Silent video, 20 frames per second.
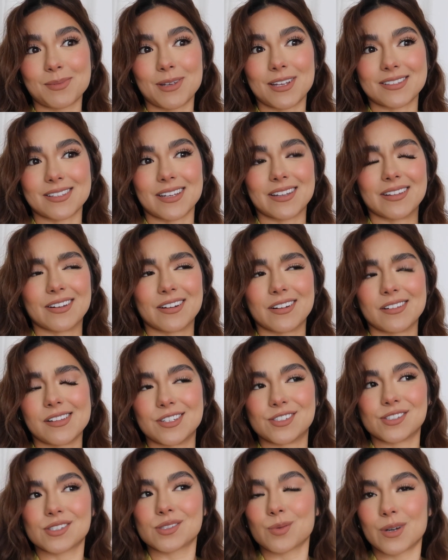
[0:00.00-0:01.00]
because I
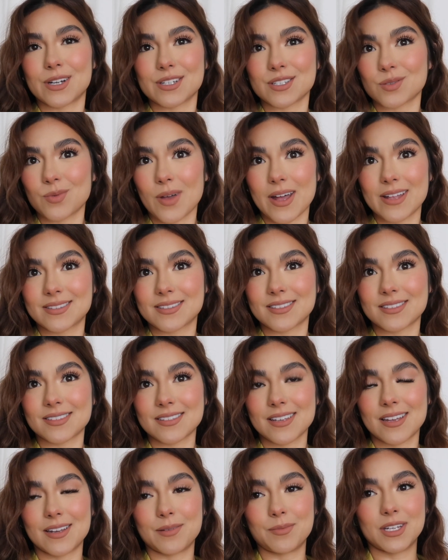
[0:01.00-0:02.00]
literally just wear sweats
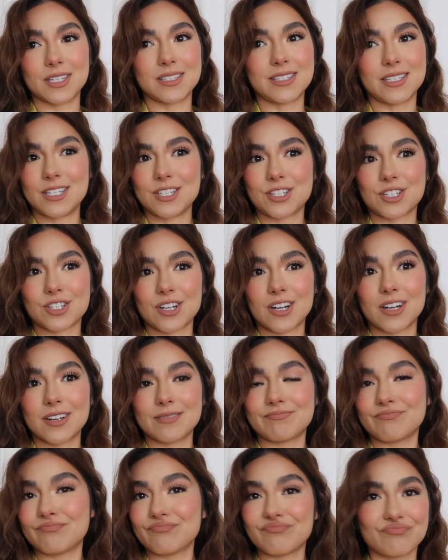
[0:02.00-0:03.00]
and a big t-shirt